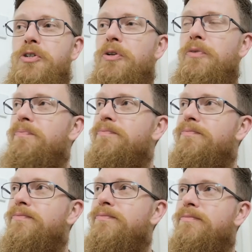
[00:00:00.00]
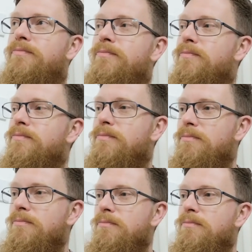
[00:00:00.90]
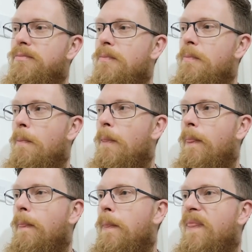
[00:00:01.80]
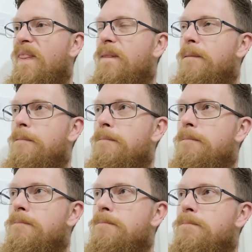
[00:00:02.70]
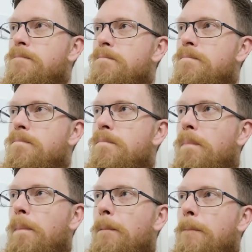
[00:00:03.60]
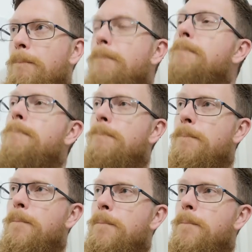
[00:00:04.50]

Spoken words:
(not speaking)